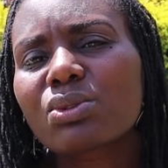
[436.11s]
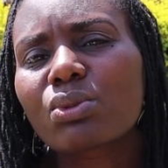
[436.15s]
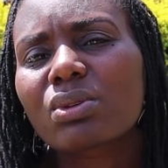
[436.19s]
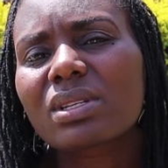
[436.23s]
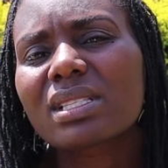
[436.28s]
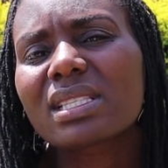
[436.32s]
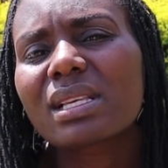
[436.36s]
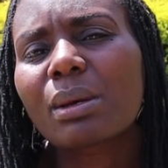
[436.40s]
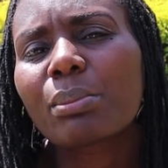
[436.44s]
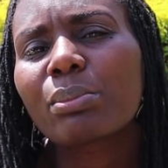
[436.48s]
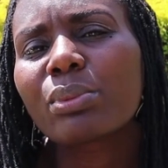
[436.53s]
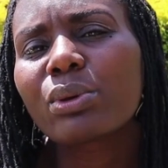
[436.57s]

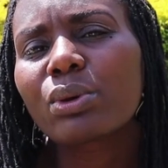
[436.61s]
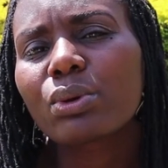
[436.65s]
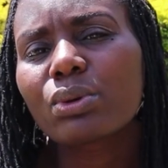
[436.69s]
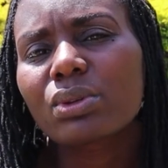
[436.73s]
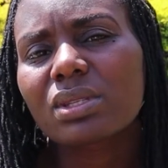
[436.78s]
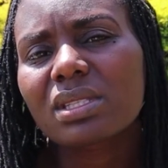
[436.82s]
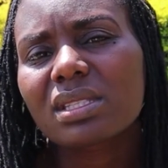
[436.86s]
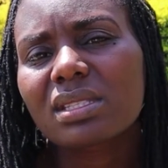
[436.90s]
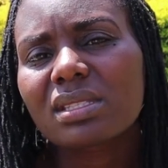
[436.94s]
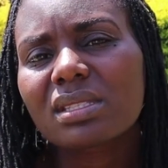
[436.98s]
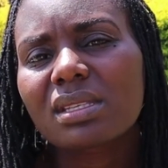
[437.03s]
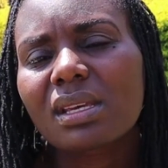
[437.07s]
was
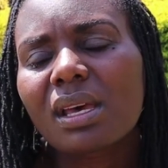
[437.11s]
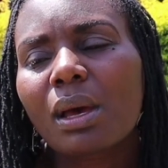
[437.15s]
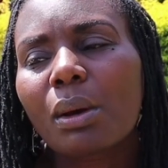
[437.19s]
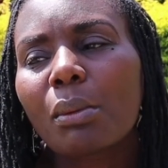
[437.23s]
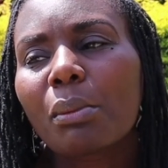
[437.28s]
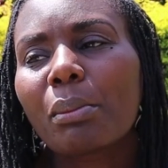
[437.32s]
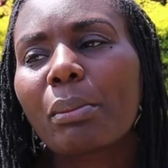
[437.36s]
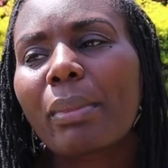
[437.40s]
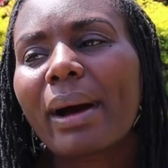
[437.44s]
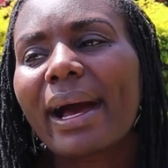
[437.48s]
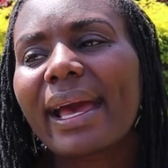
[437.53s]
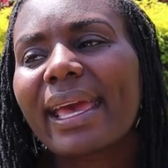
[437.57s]
abused
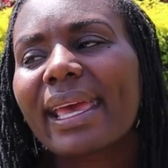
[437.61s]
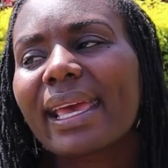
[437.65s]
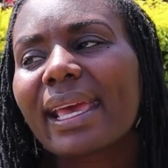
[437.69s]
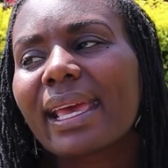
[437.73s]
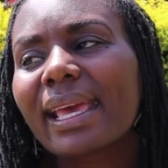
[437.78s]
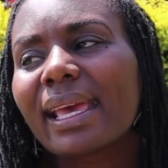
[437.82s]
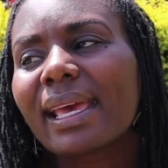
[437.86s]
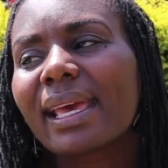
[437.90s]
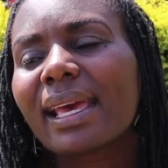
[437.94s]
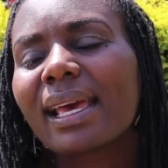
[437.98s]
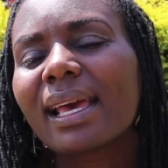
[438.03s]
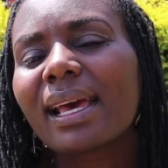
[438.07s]
by